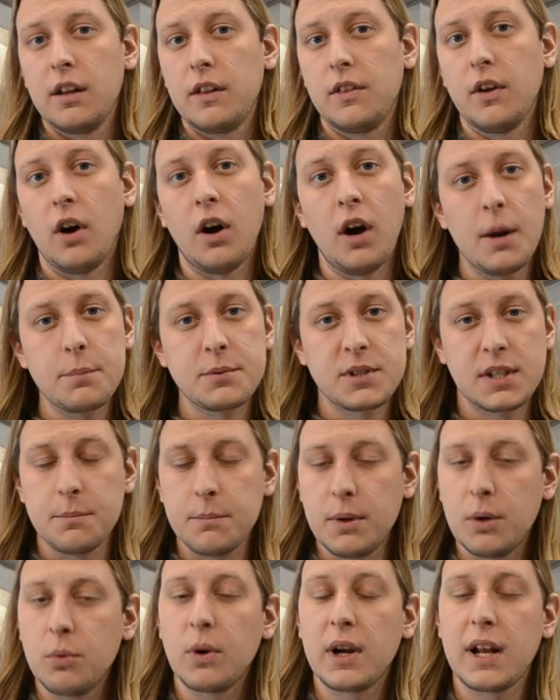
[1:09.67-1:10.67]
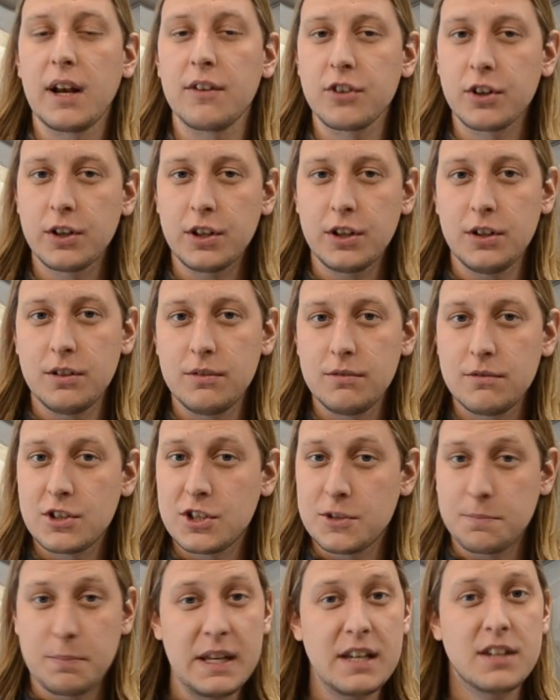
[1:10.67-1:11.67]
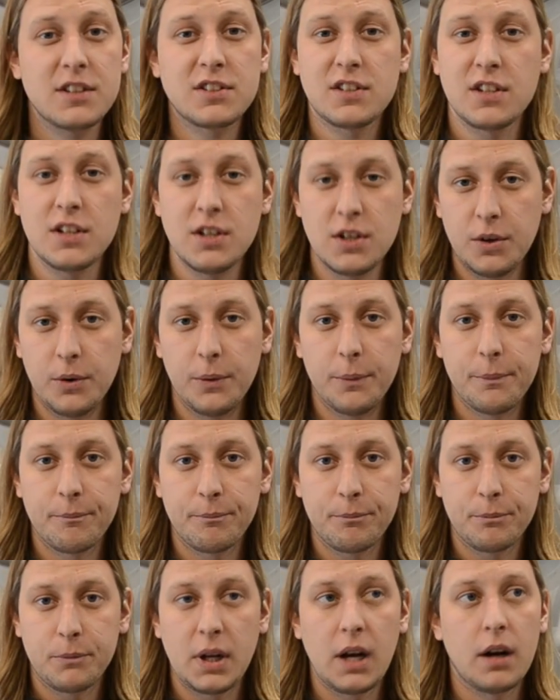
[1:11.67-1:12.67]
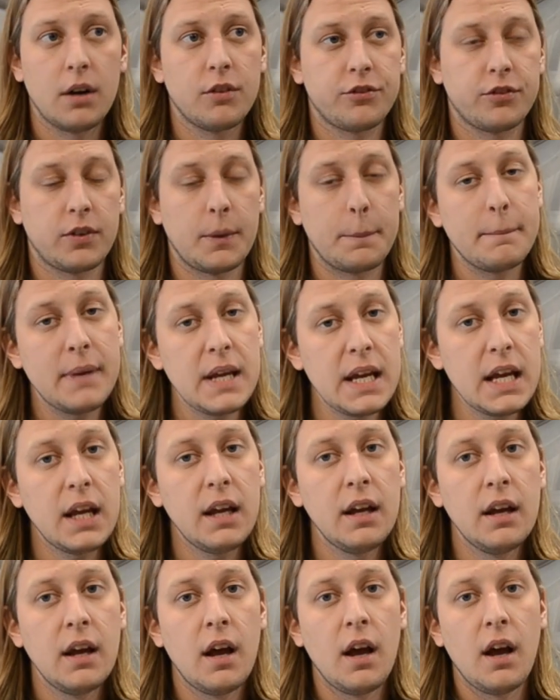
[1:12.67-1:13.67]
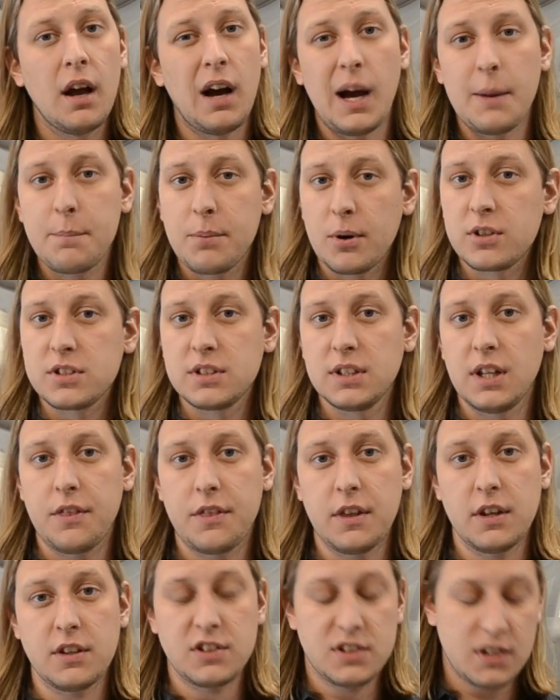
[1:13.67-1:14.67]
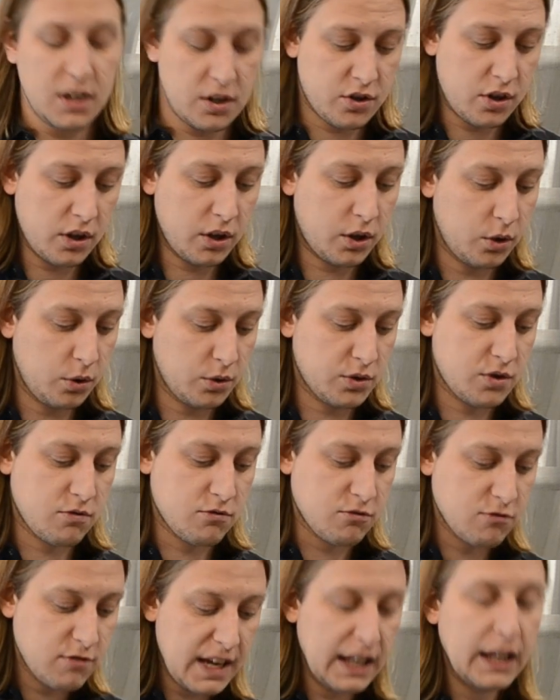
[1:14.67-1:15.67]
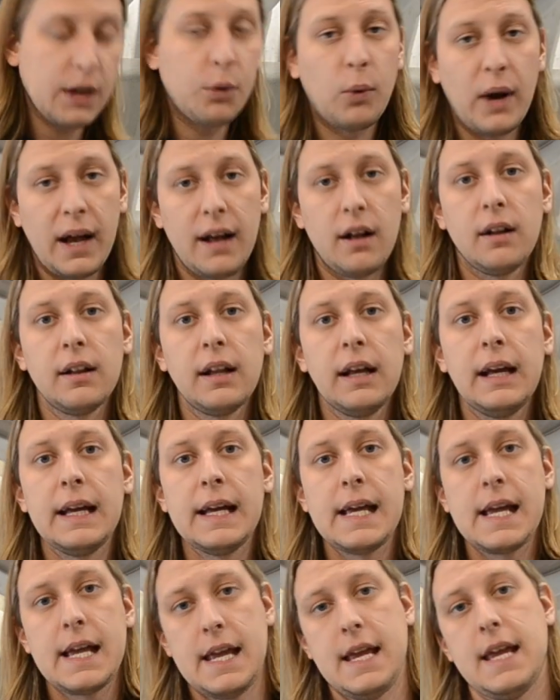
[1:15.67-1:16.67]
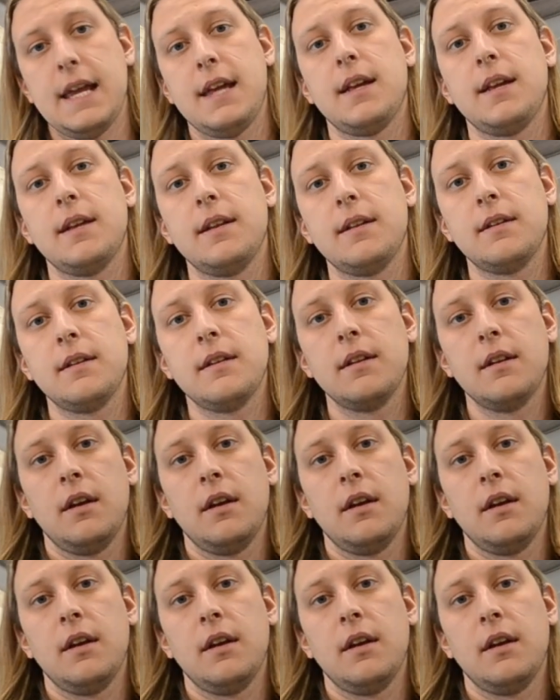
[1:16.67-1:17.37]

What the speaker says: The hops can be whatever speaks to you. Now, for me, I personally think Citra goes really well in